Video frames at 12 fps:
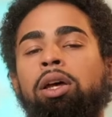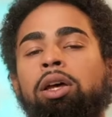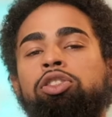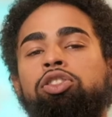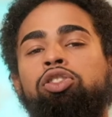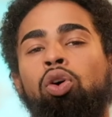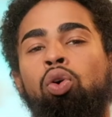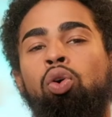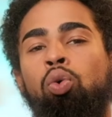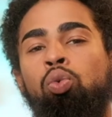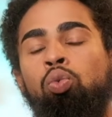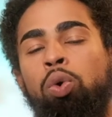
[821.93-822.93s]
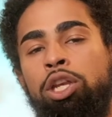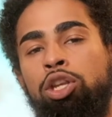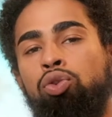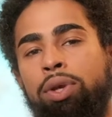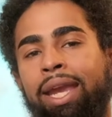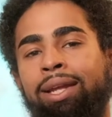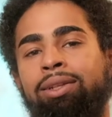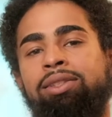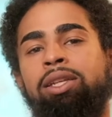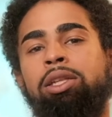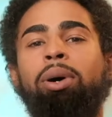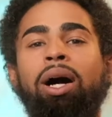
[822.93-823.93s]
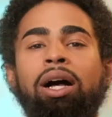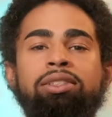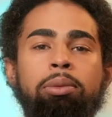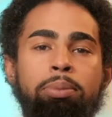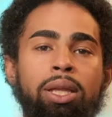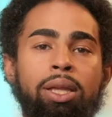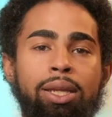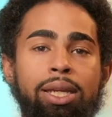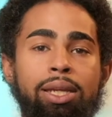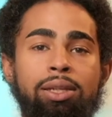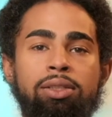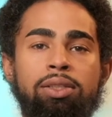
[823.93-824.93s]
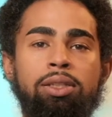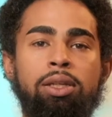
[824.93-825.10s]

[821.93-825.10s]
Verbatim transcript: So when you can't see the possibilities,